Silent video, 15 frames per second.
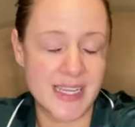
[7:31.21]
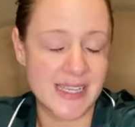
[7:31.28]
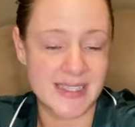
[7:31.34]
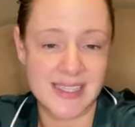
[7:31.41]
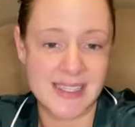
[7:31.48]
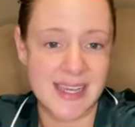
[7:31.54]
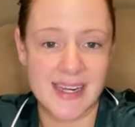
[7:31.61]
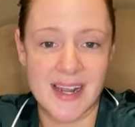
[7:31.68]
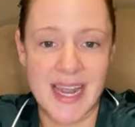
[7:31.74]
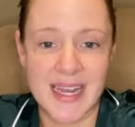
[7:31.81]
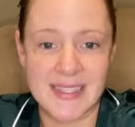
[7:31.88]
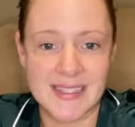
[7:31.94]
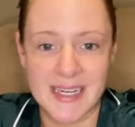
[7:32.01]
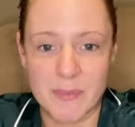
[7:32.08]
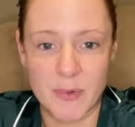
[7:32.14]
As I said, I
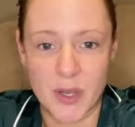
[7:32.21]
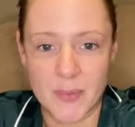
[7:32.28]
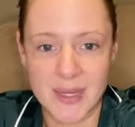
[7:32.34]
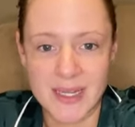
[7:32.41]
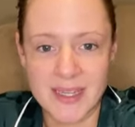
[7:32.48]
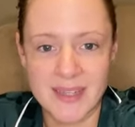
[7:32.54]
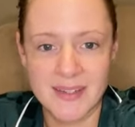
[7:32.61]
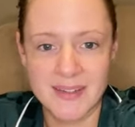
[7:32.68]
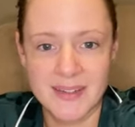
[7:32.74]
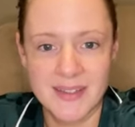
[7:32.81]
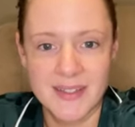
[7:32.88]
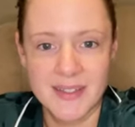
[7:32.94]
ended up going.